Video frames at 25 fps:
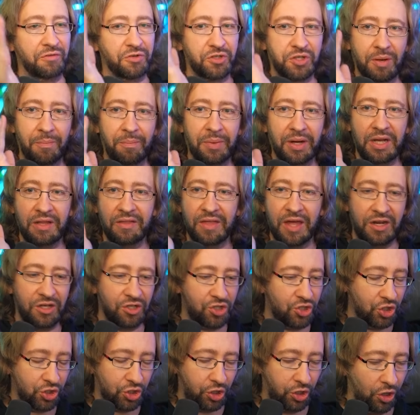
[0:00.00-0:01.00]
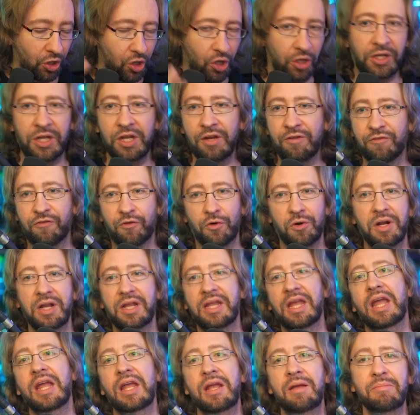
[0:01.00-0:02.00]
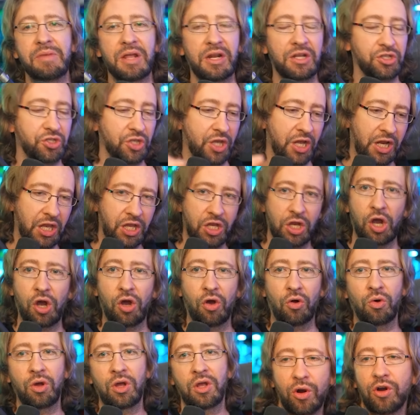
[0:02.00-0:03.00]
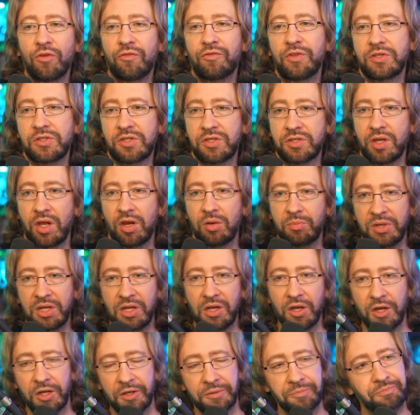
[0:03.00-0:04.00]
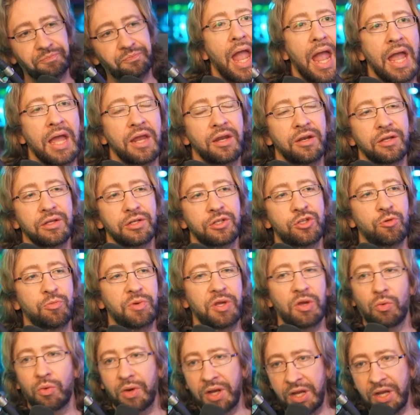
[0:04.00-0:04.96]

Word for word: of somebody that is just looking for a game and is like, "Yo, wonder if this is going to be good." And to be